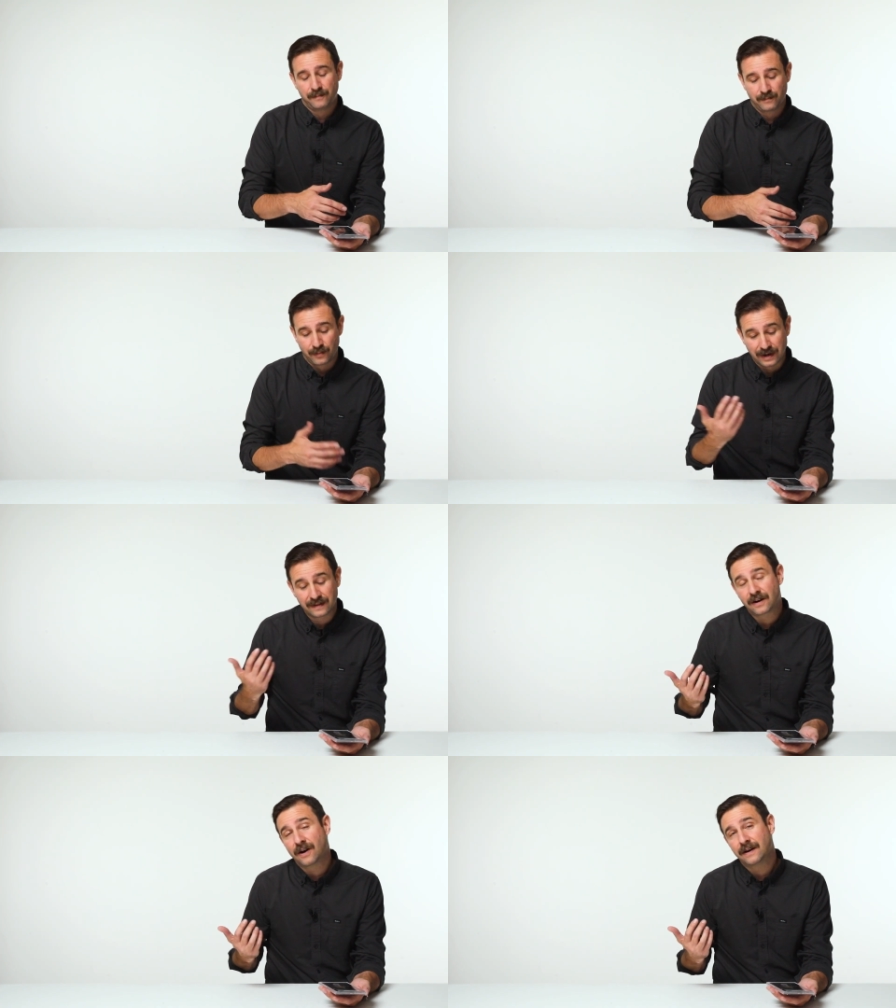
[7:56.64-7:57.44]
bring
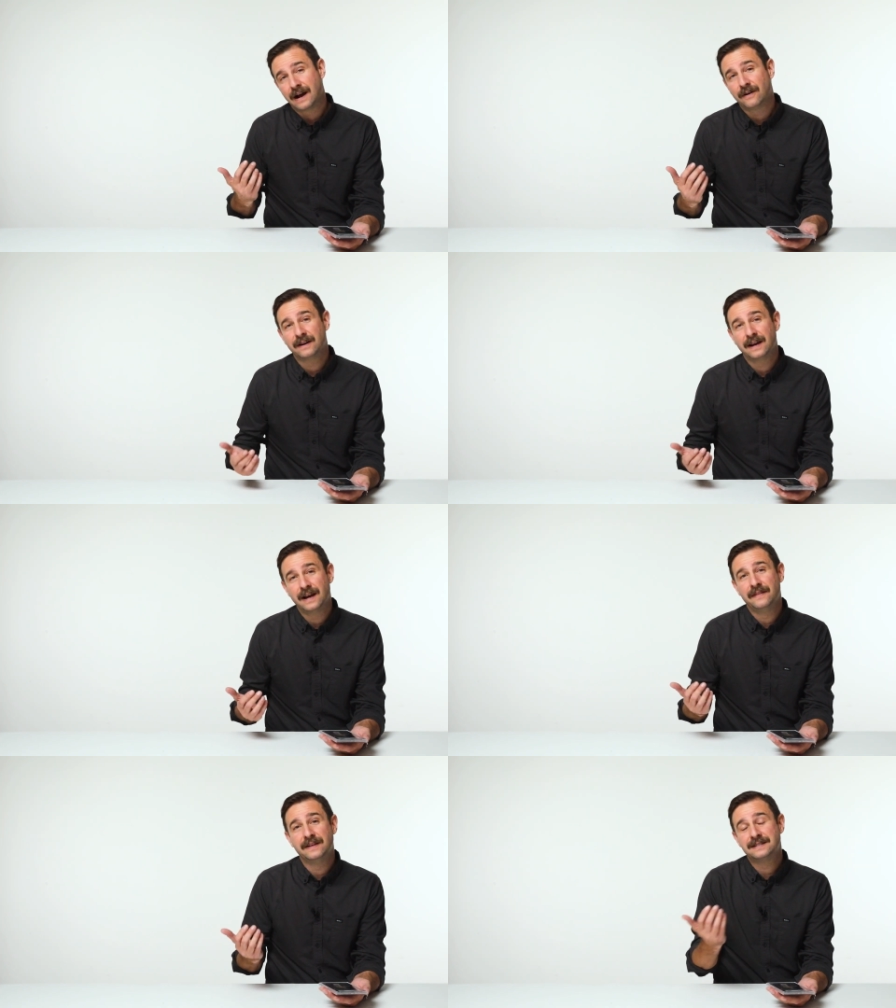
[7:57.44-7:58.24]
the card out,
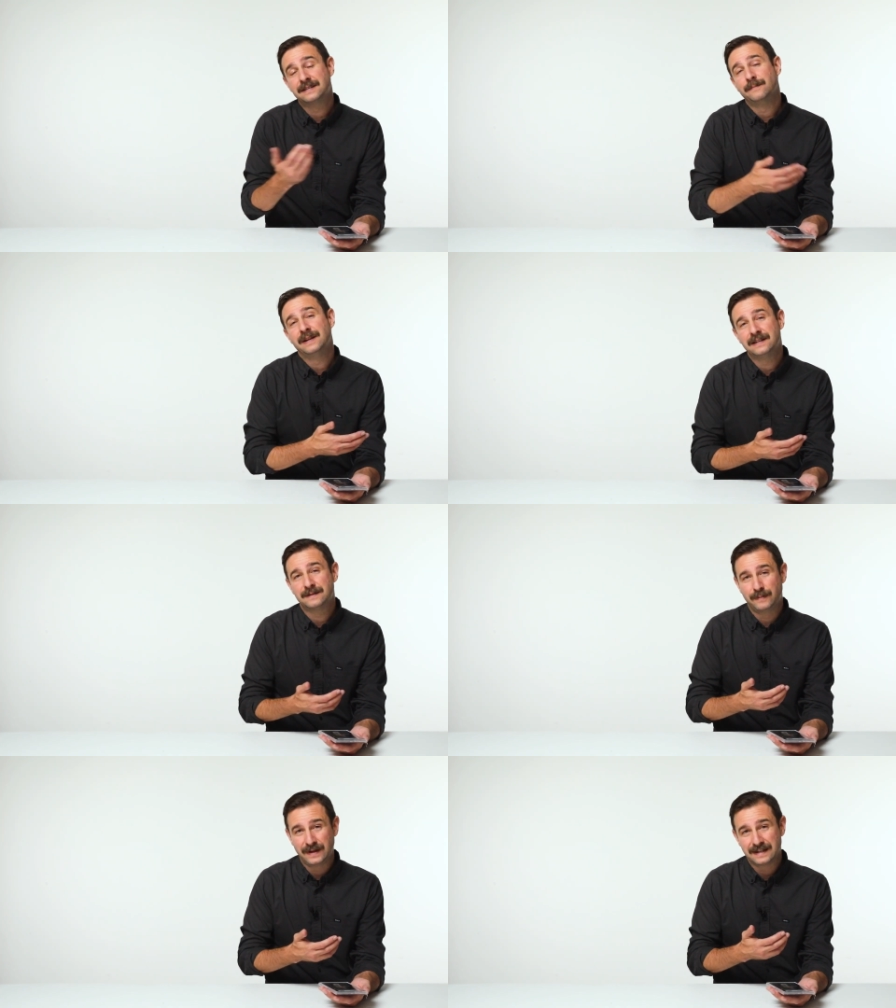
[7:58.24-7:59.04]
and then submit it
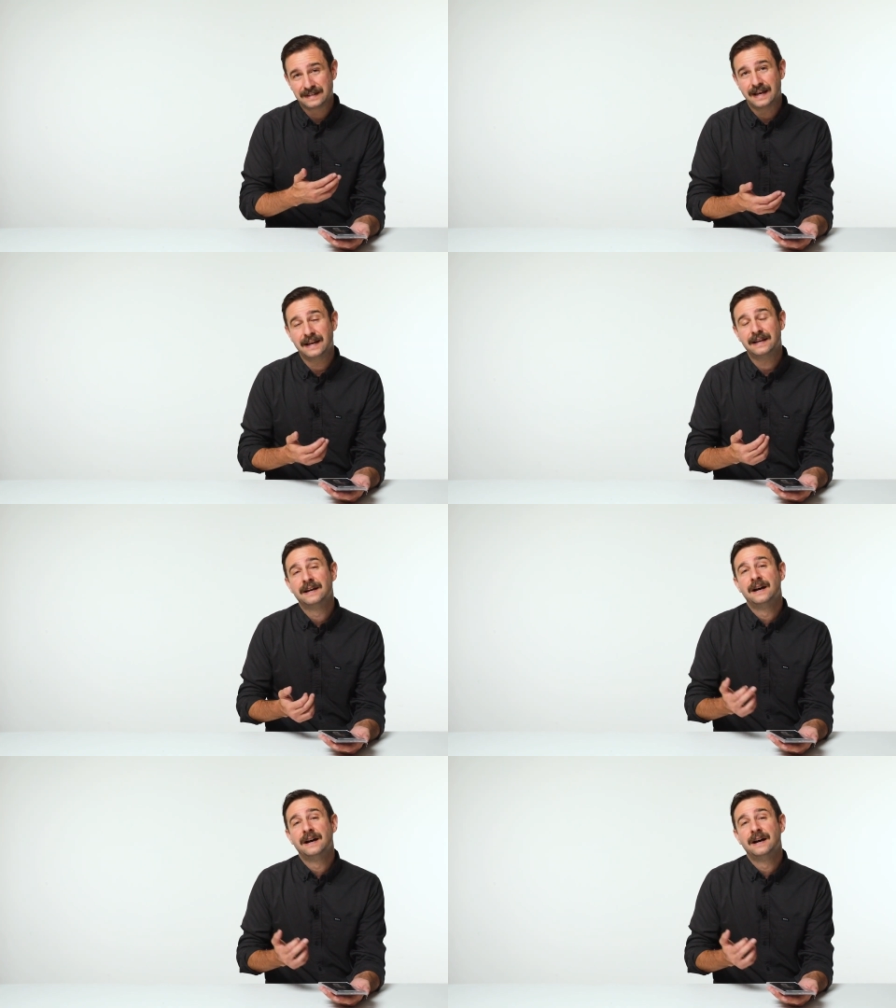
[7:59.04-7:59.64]
to PSA.